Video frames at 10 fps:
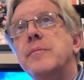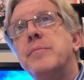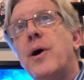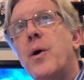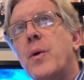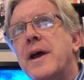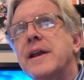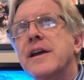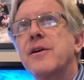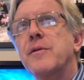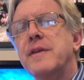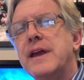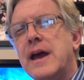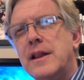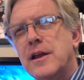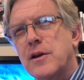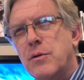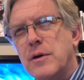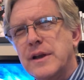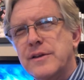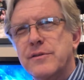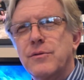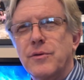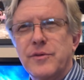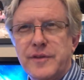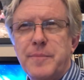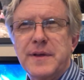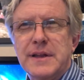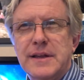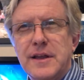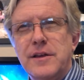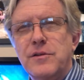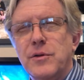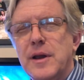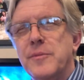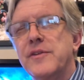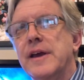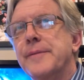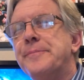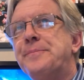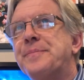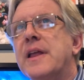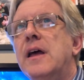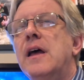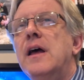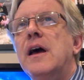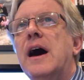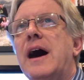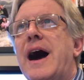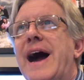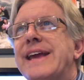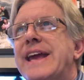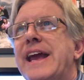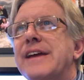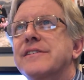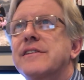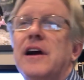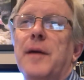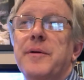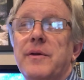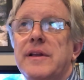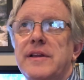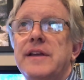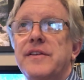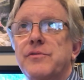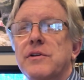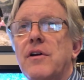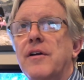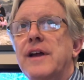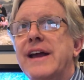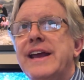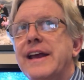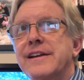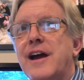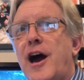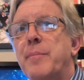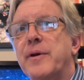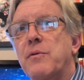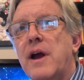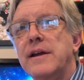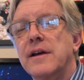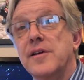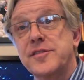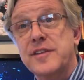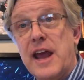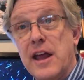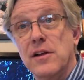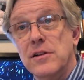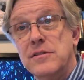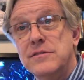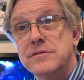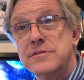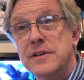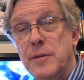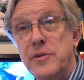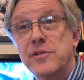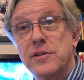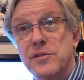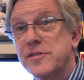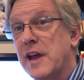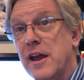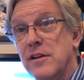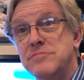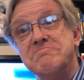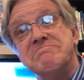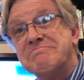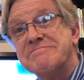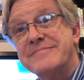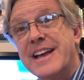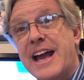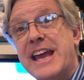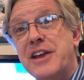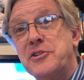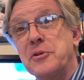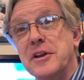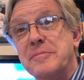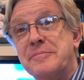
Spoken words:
poetic or the eloquent or something like that. You know what I'm saying? I can't copyright, in this regard, I can't copyright a scale, a musical scale. I can't do it.